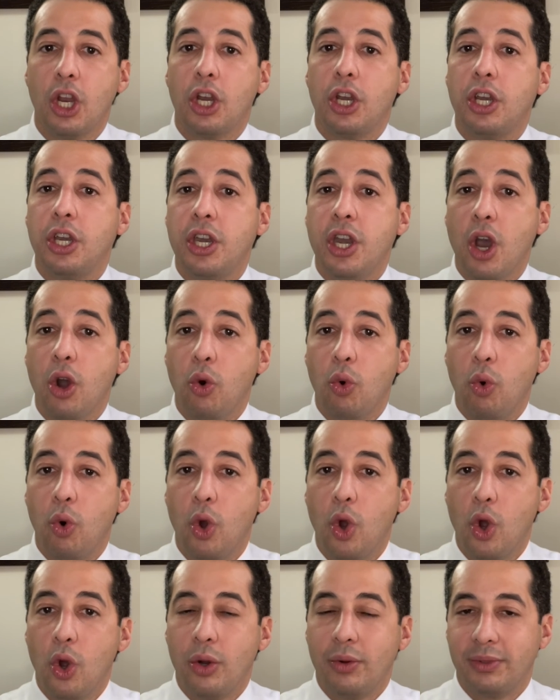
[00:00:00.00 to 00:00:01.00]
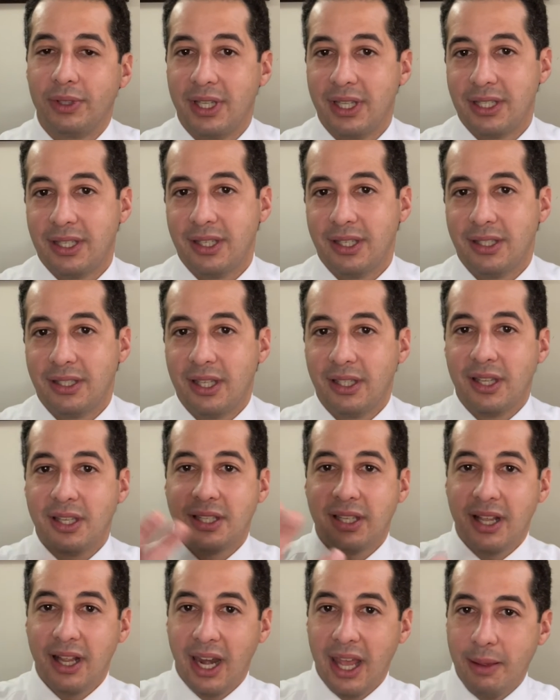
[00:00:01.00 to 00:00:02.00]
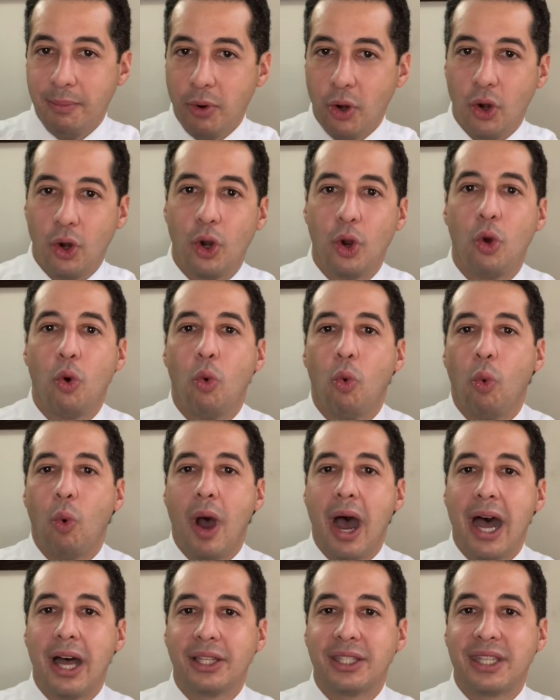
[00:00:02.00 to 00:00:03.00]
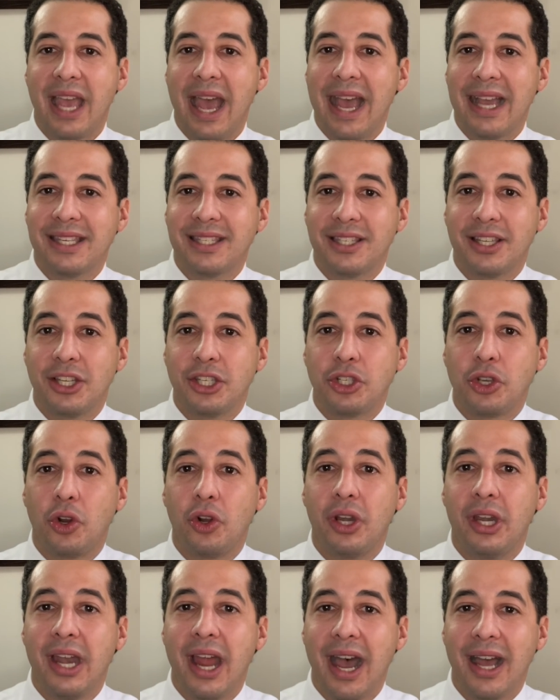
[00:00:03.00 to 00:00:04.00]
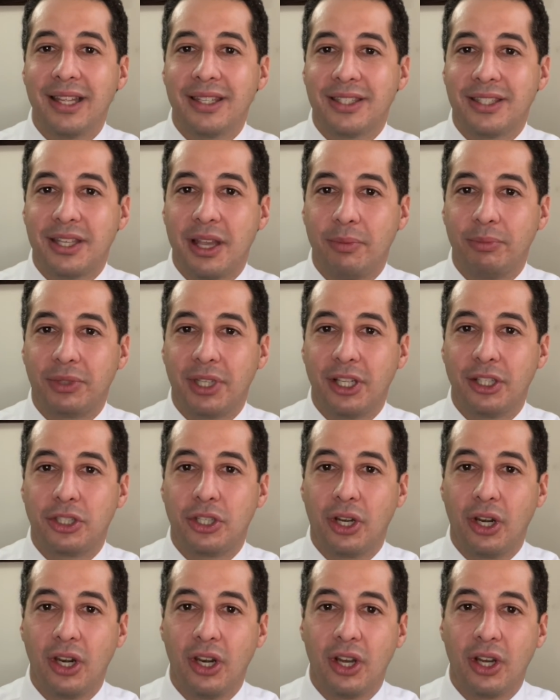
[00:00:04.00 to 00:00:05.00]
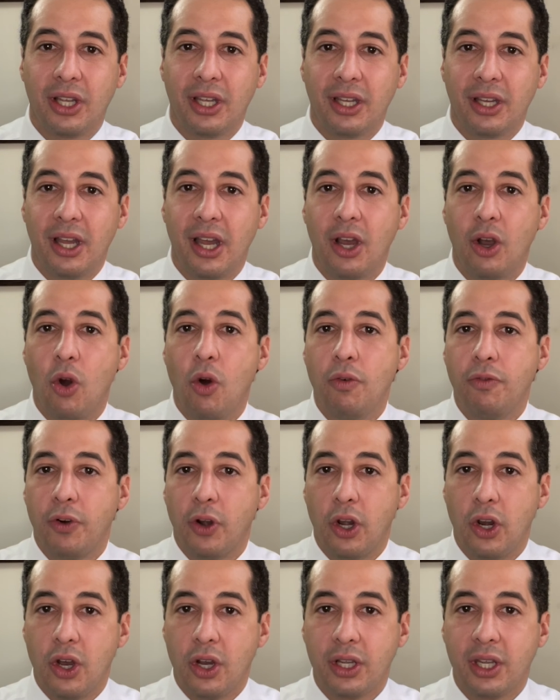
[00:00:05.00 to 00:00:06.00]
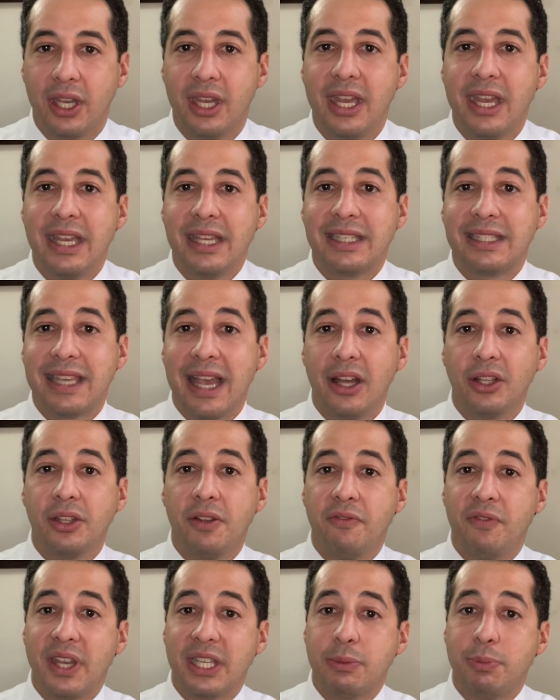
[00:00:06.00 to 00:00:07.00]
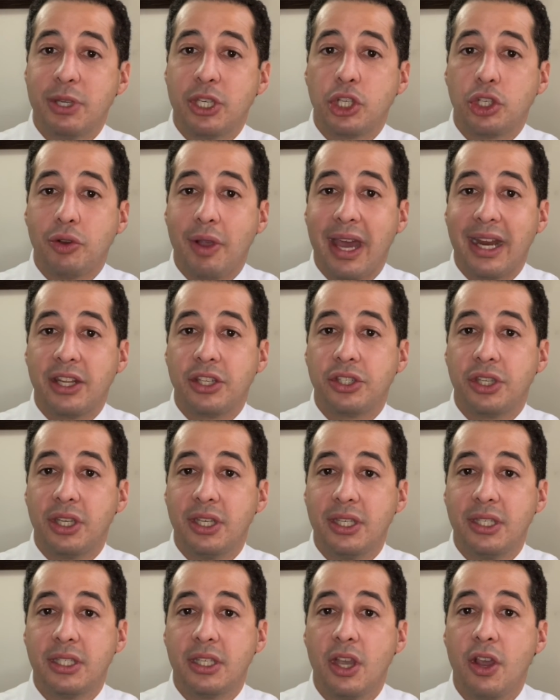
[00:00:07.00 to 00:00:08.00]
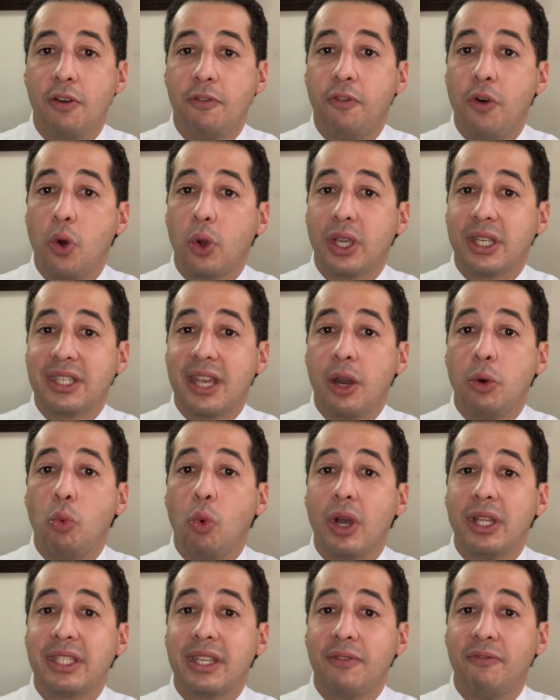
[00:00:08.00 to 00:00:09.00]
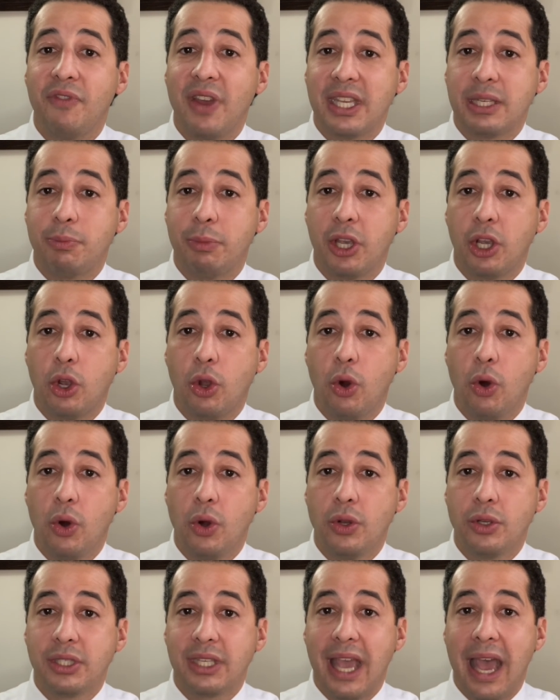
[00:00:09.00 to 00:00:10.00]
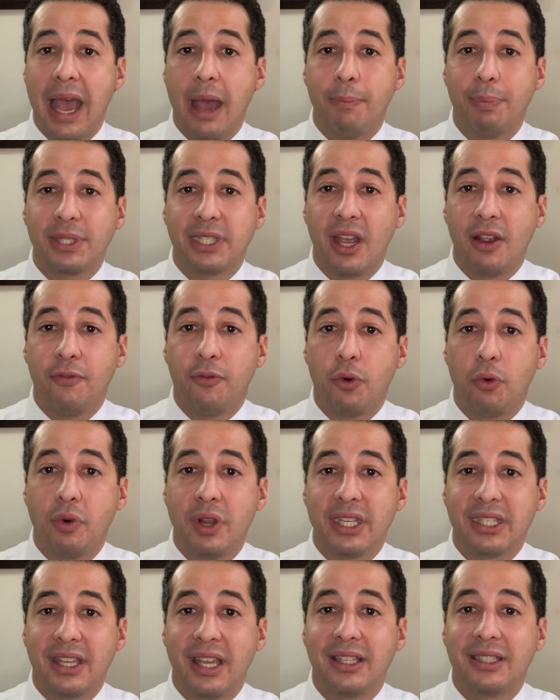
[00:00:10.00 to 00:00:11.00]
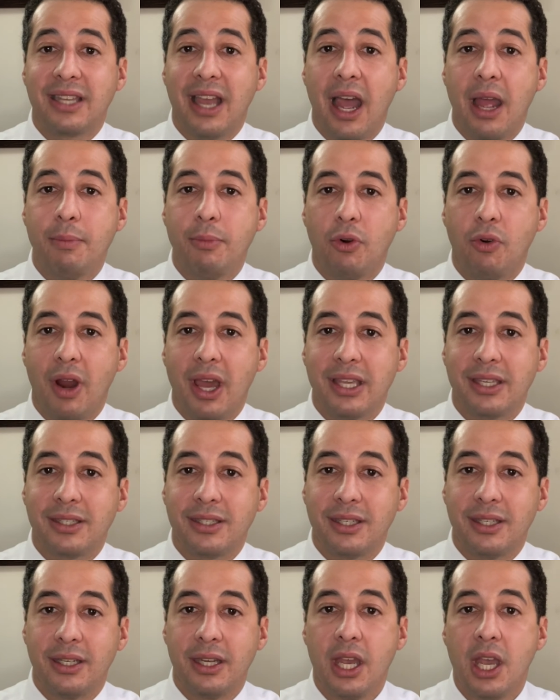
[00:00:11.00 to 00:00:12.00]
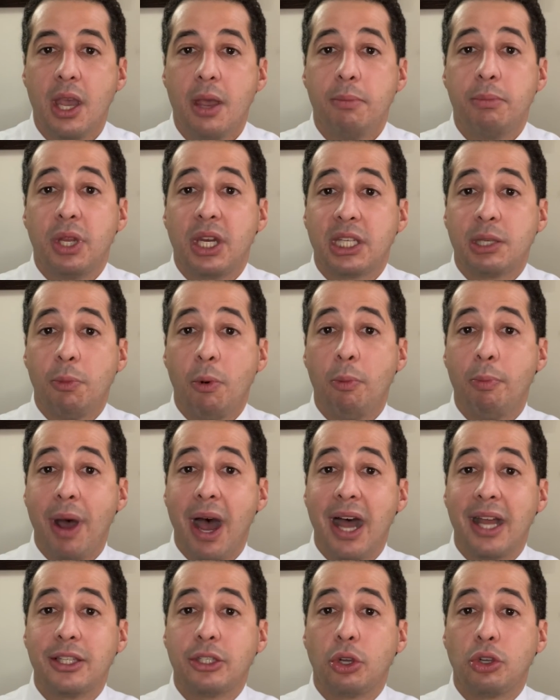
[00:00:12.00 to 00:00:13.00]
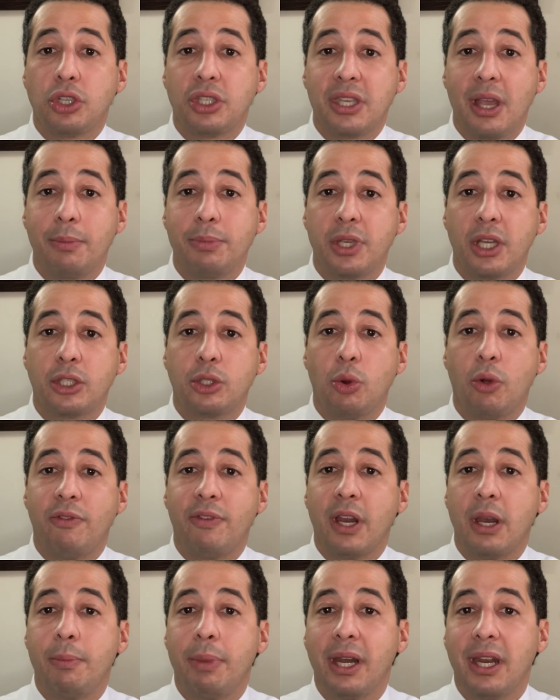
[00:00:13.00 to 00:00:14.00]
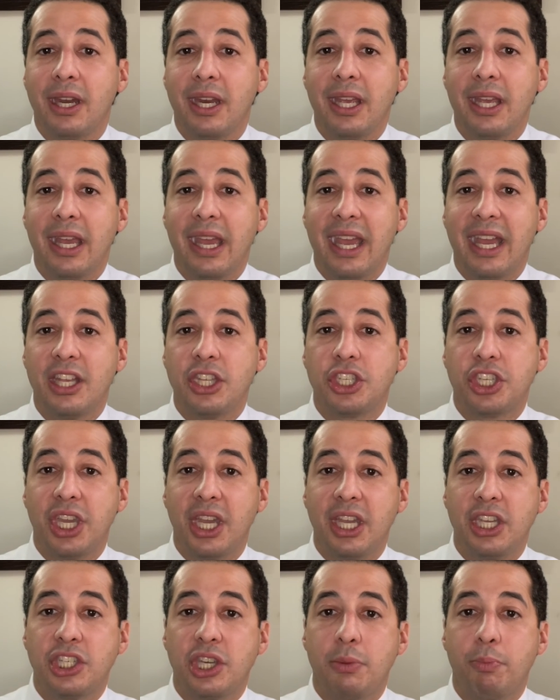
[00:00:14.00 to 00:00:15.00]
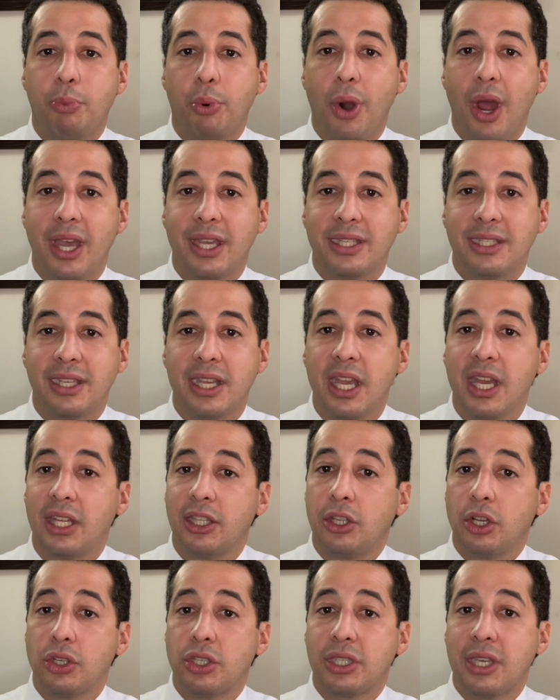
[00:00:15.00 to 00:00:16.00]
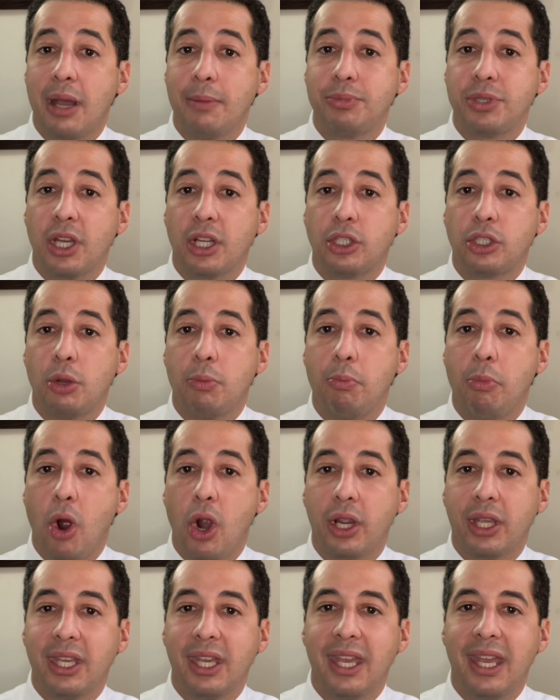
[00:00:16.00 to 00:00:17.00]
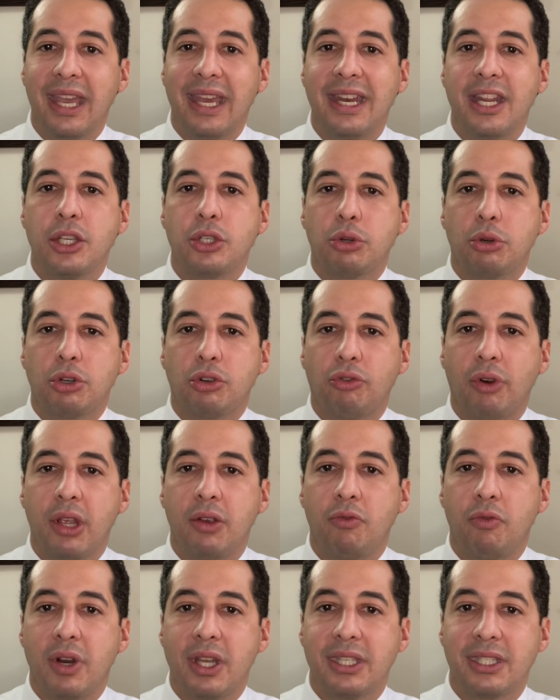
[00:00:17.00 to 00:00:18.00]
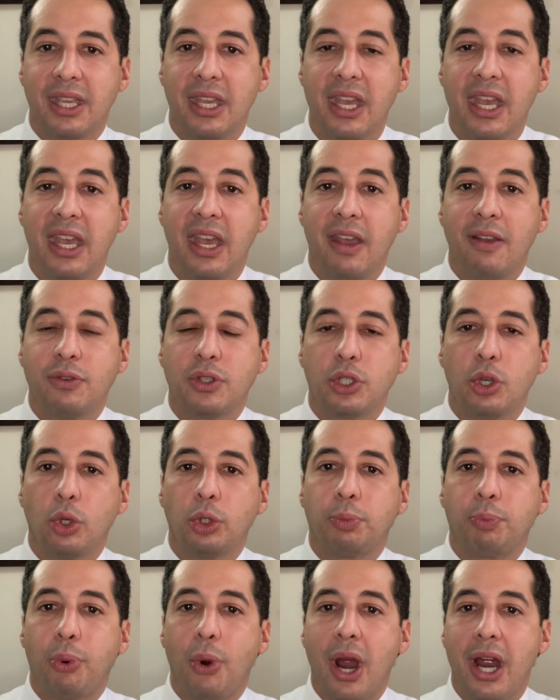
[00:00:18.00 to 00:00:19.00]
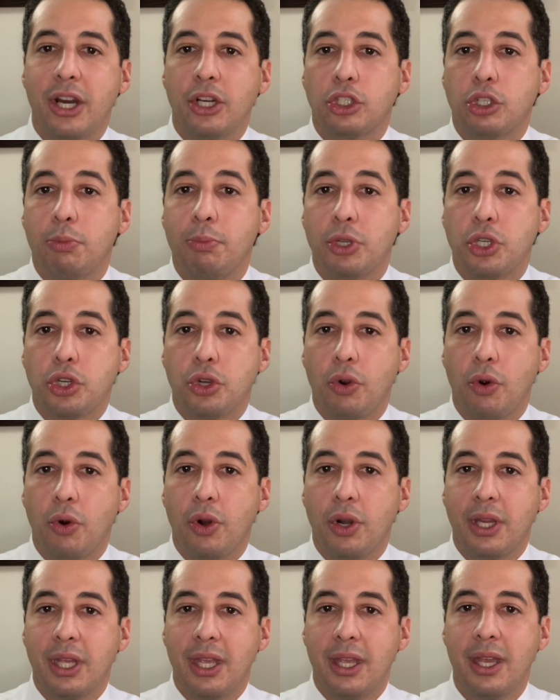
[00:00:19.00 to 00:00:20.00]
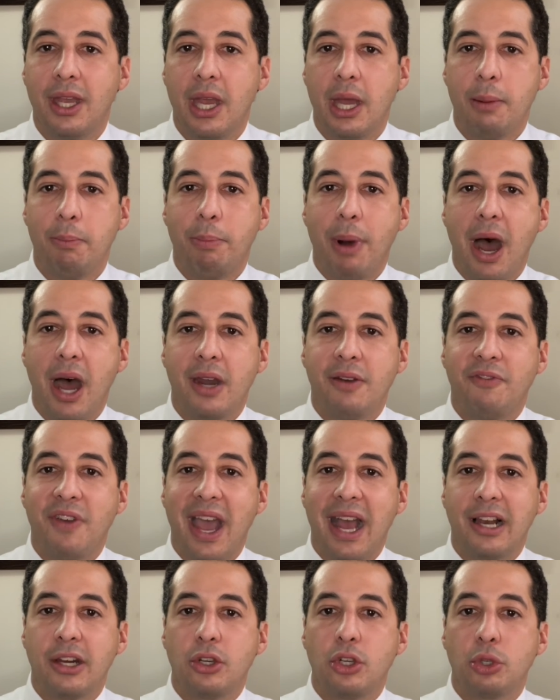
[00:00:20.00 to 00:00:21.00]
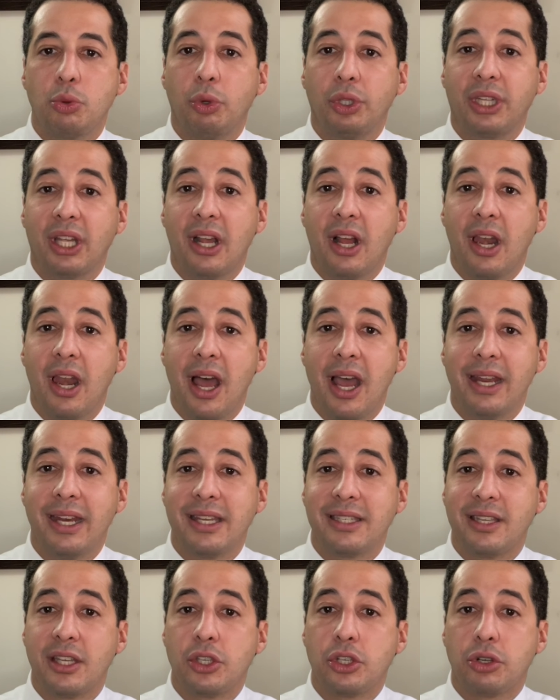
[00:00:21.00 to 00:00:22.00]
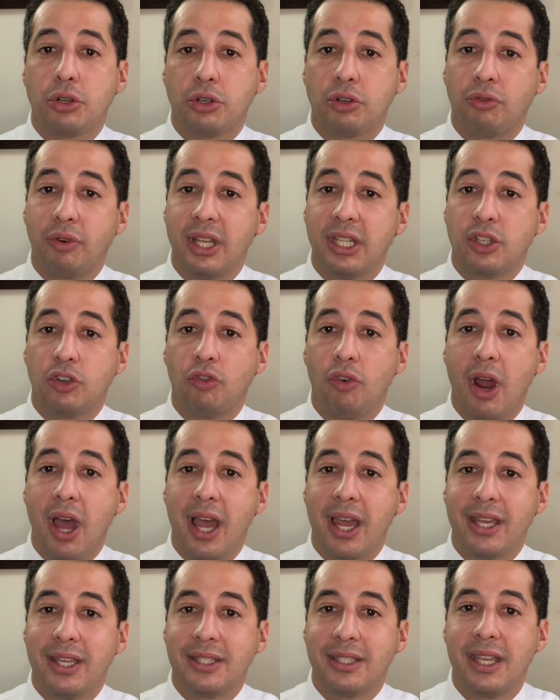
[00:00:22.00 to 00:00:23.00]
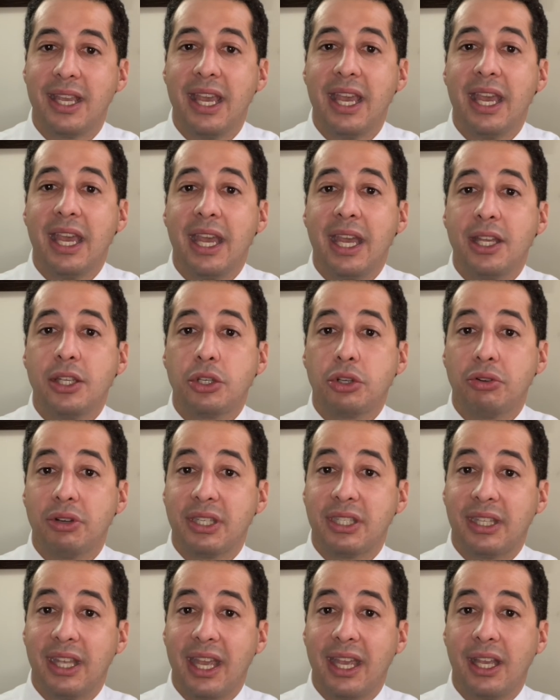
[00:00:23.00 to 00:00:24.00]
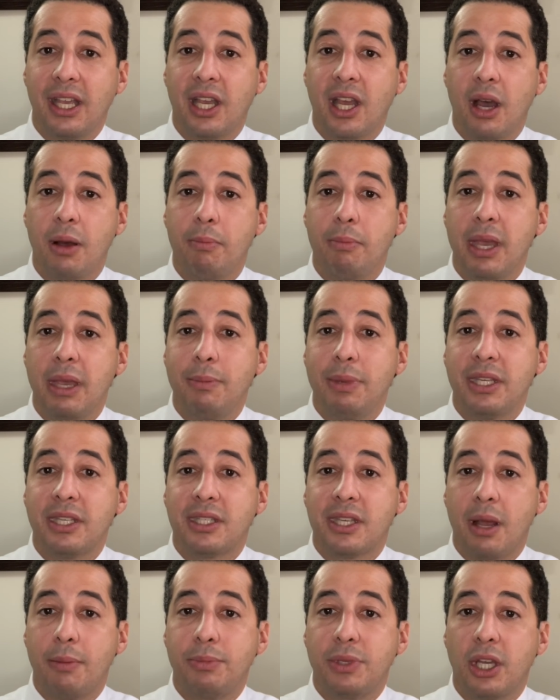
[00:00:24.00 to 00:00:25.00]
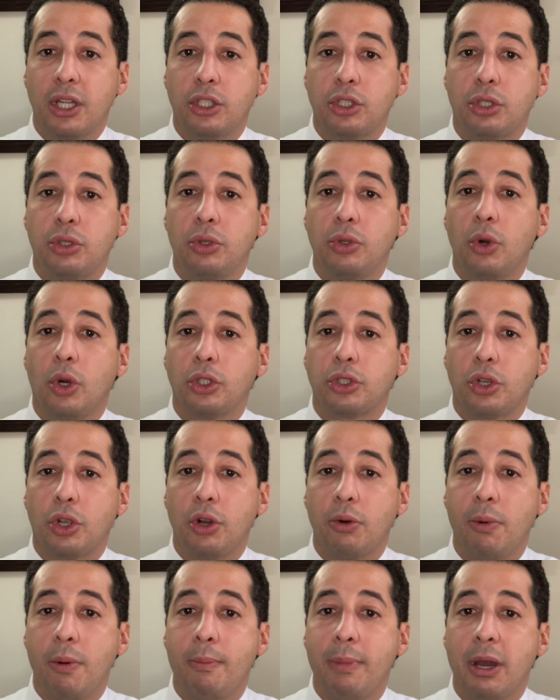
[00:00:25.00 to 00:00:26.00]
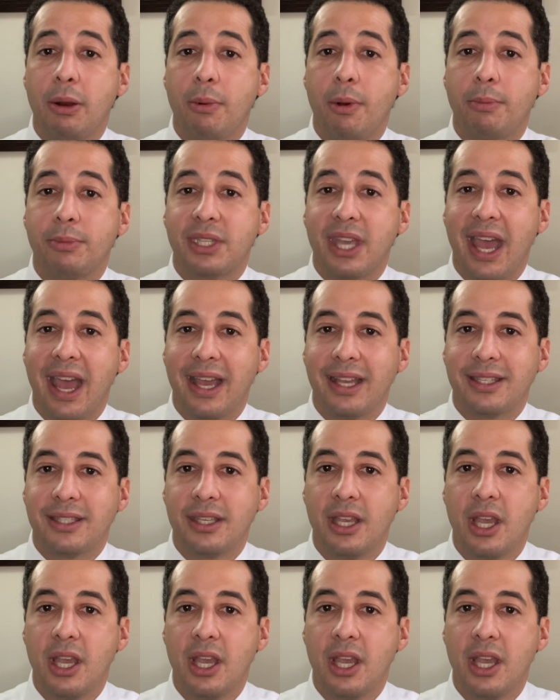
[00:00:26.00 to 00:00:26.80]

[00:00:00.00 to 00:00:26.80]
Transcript: Note, this is the disclaimer. While taxes are not something to overlook, sound investment strategies focus on one's investment goals, appetite for risk, and time horizon. Municipal bonds are subject to availability and change in price. They're subject to market and interest rate risk if sold prior to maturity. Bond values will decline as interest rates rise. Interest income may be subject to alternative minimum tax.